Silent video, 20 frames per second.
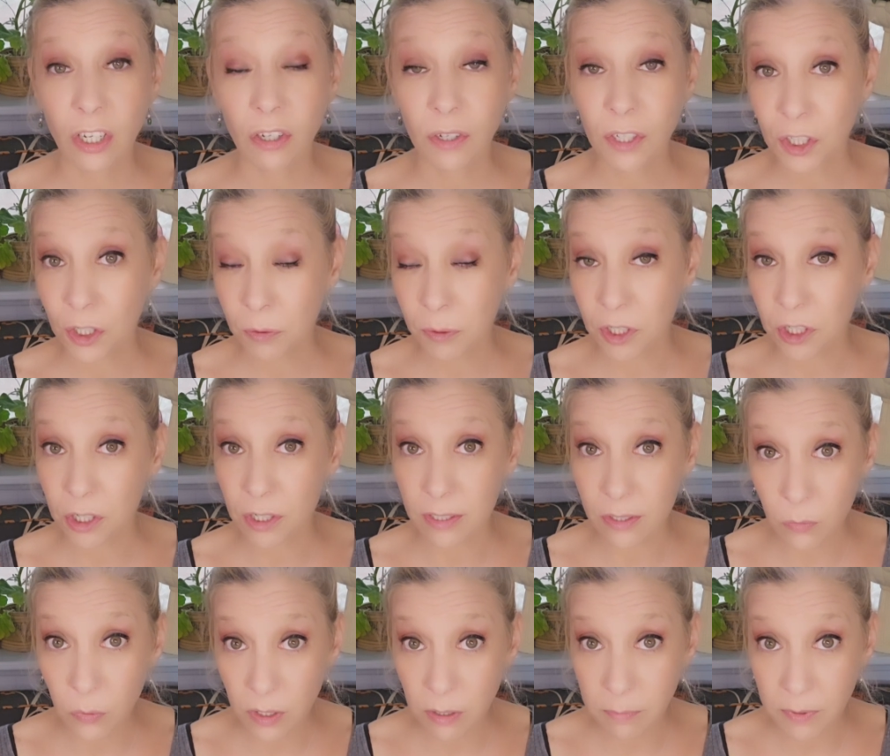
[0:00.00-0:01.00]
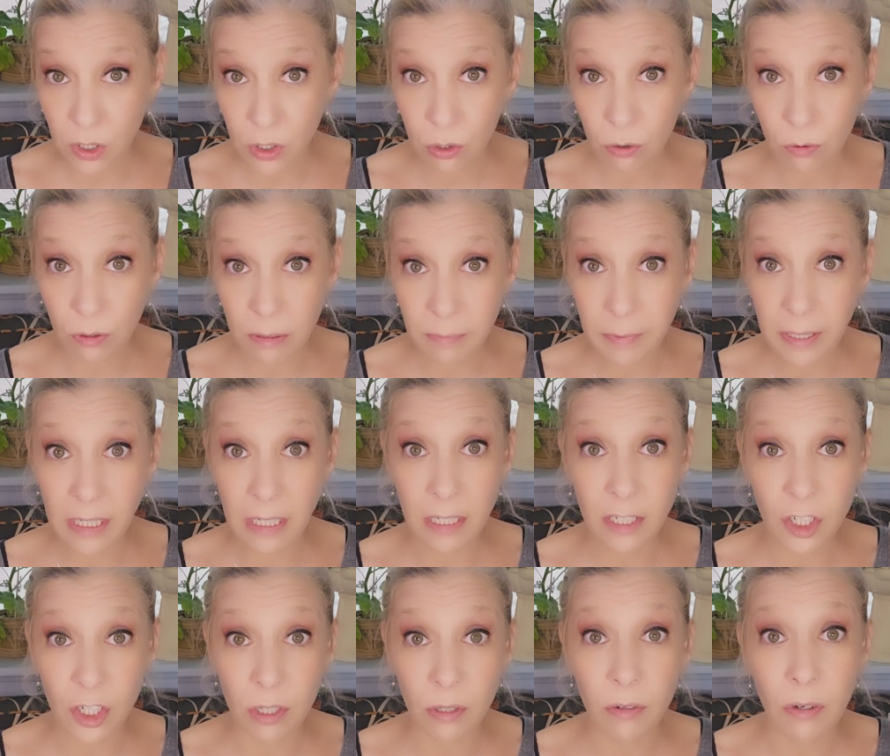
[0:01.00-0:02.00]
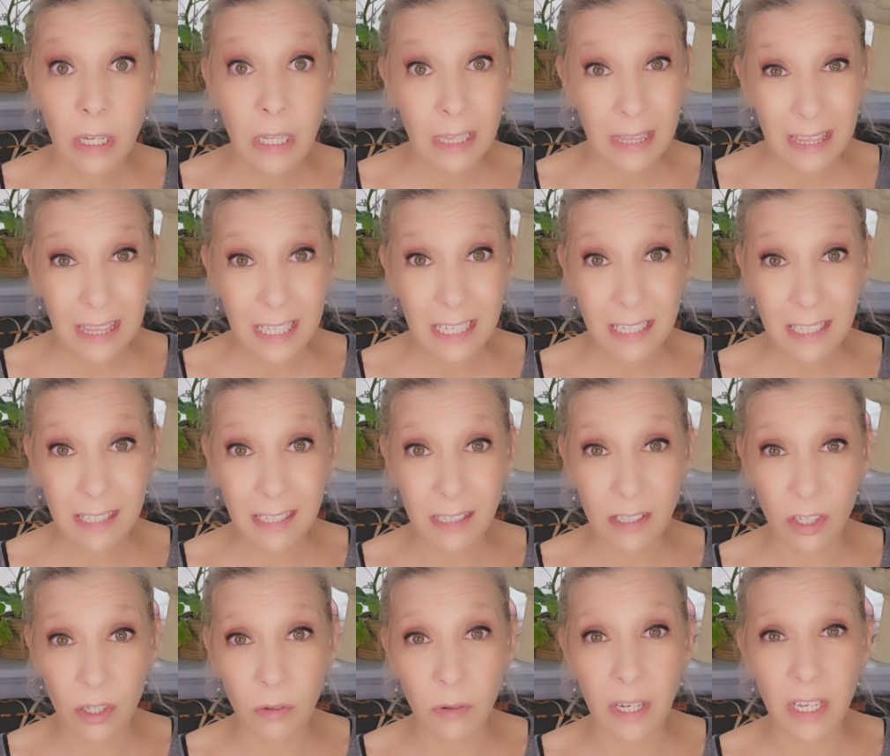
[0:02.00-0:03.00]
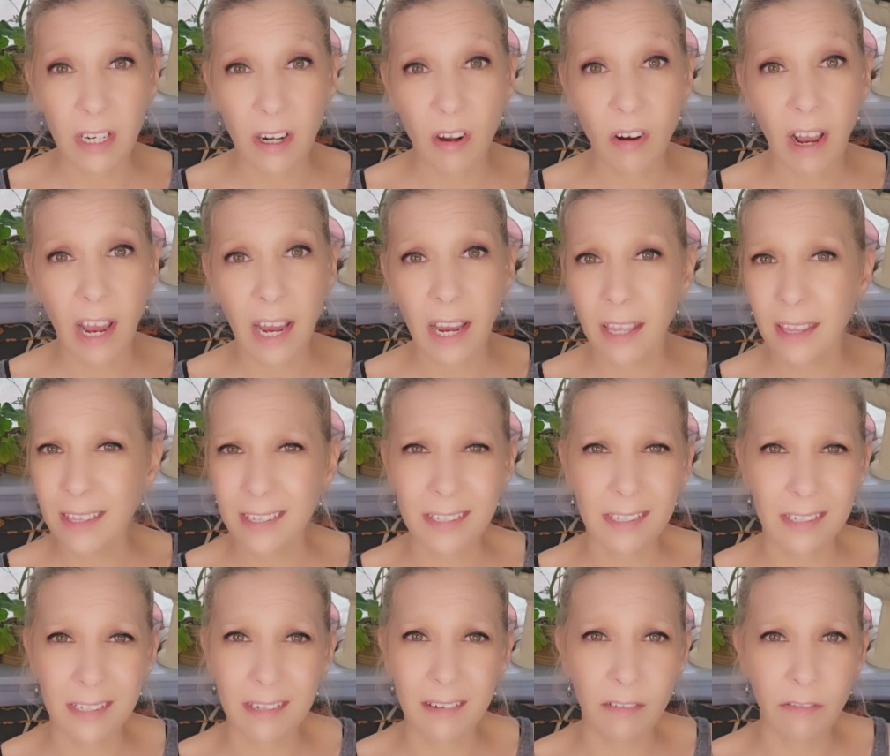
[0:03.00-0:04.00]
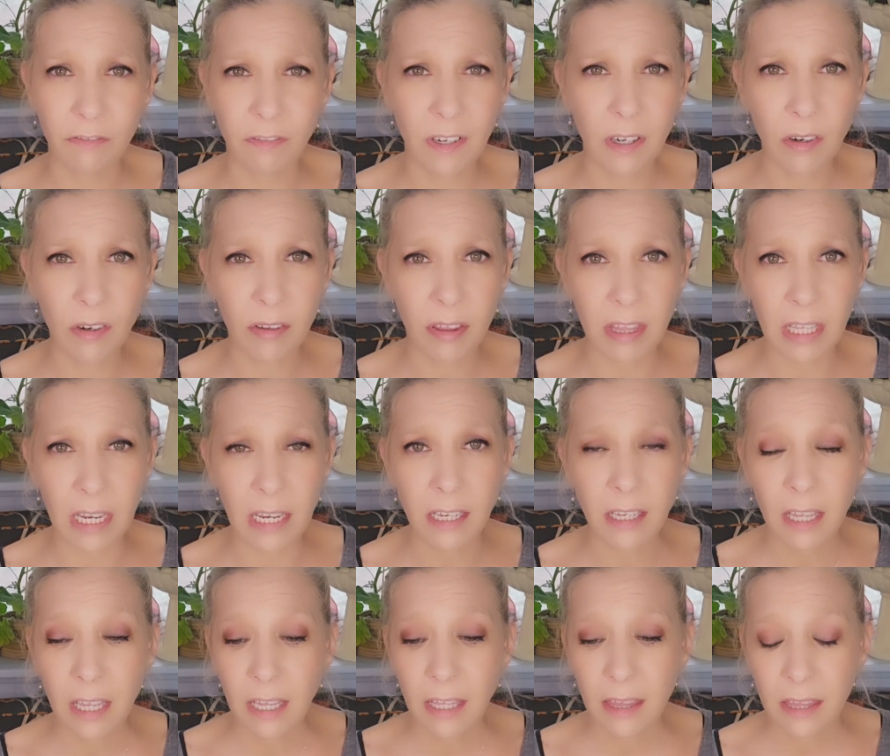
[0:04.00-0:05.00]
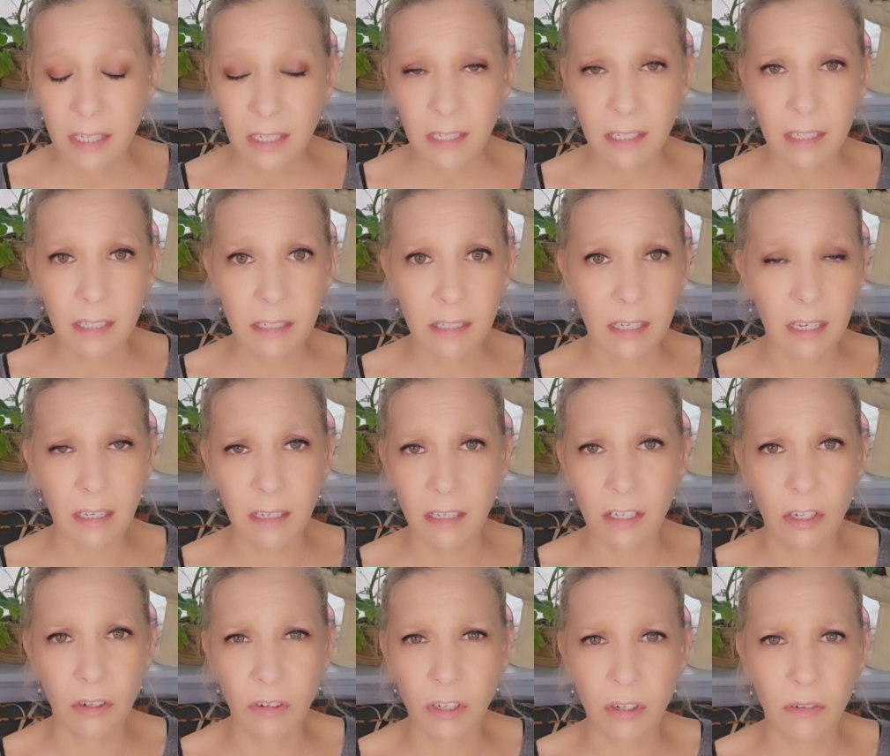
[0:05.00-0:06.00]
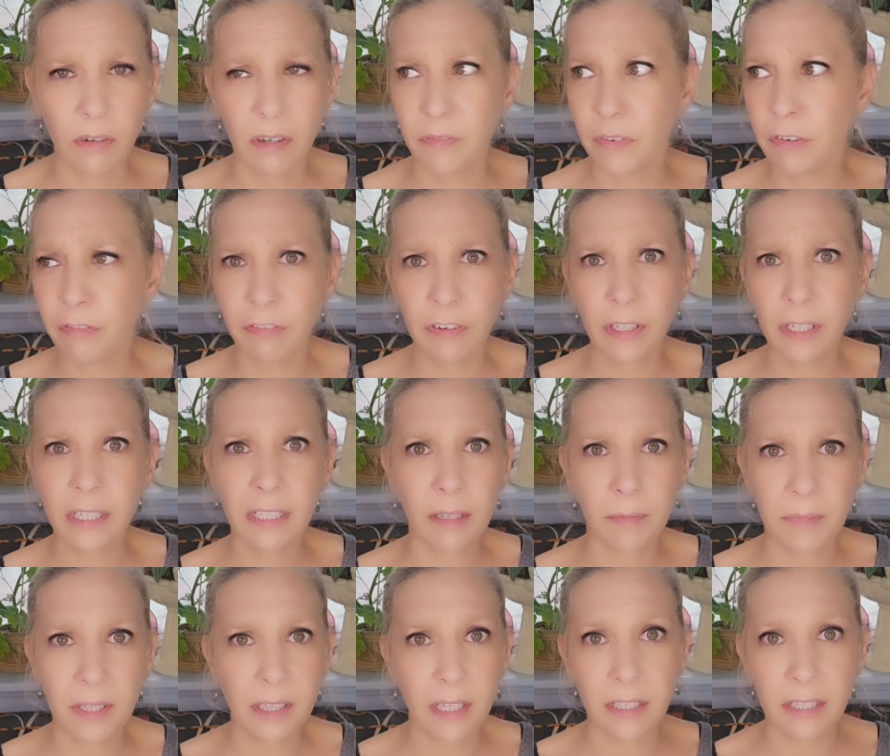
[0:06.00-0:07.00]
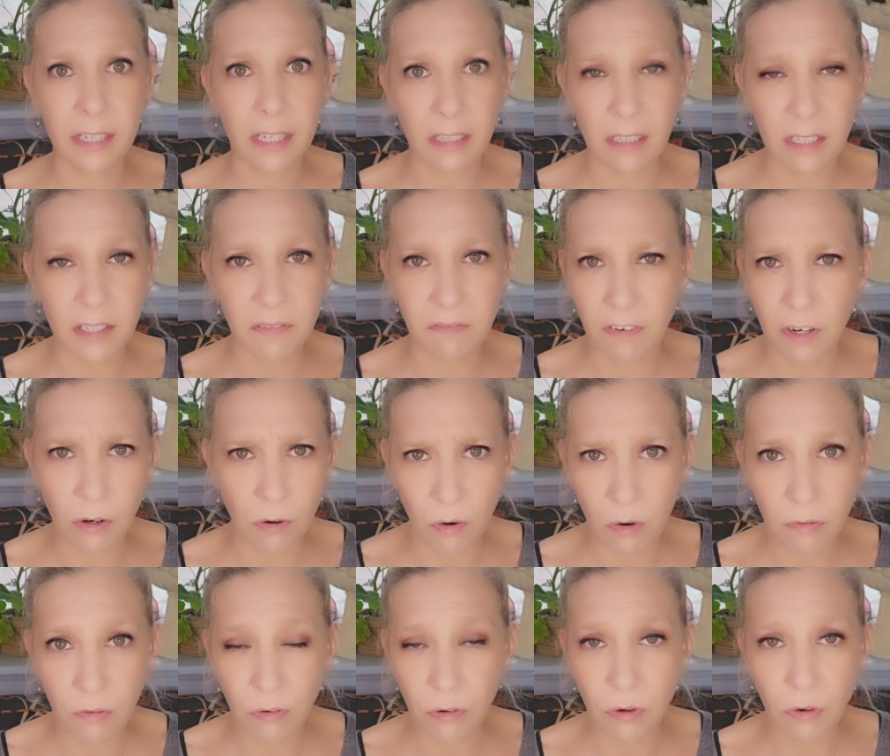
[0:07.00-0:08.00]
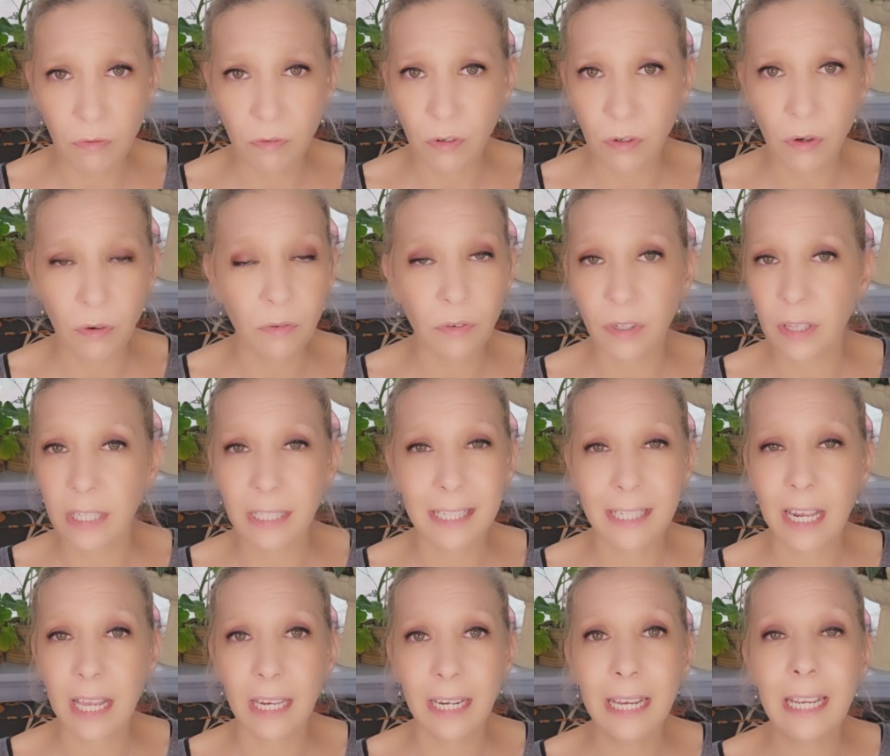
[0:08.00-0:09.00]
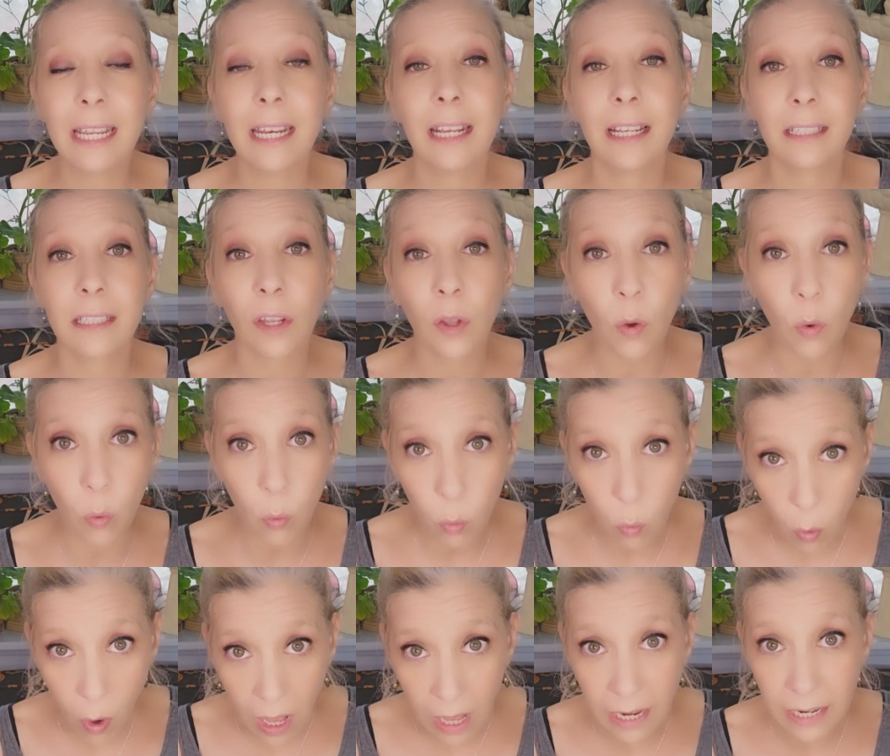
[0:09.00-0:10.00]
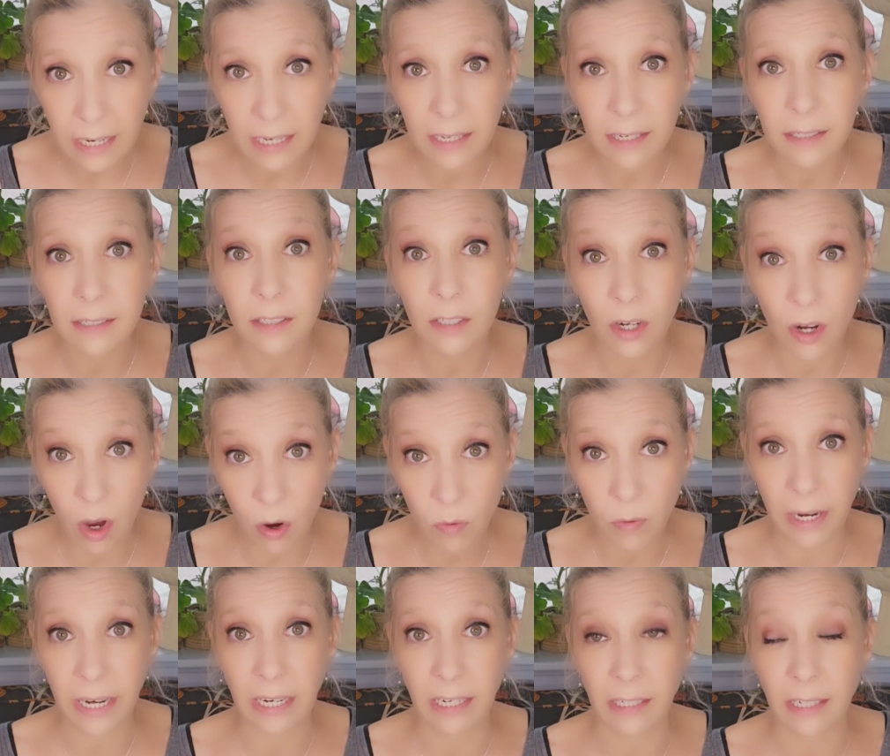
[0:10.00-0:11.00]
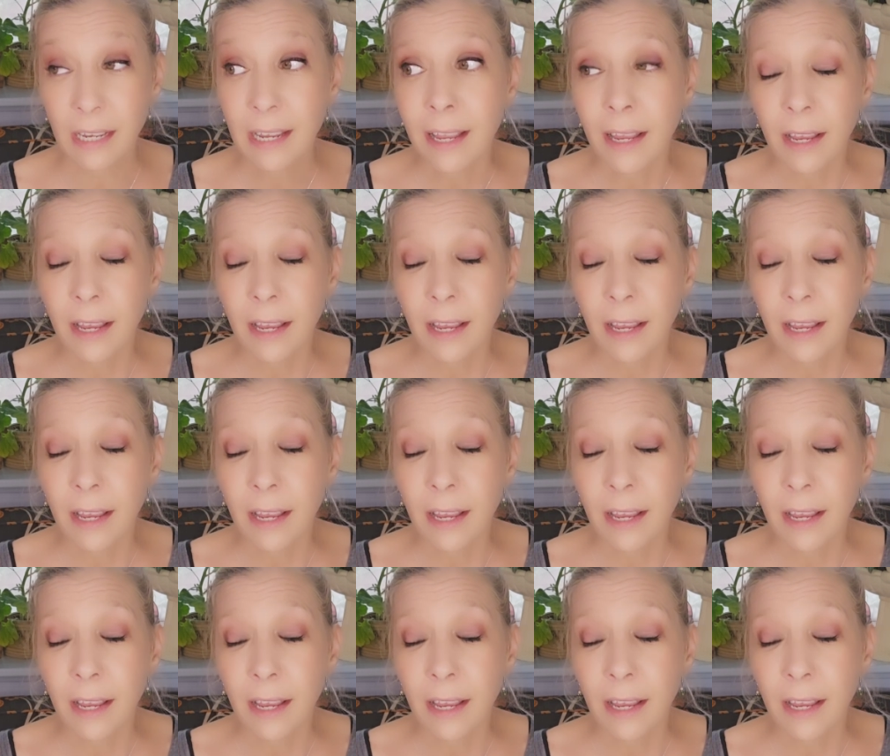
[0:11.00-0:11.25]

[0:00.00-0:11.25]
Your intuition is going to be screaming at you. Listen to it, okay? This isn't a fear thing. This is, if you're feeling something that's like this fear over and over and over, that's not it. It's a quiet knowing.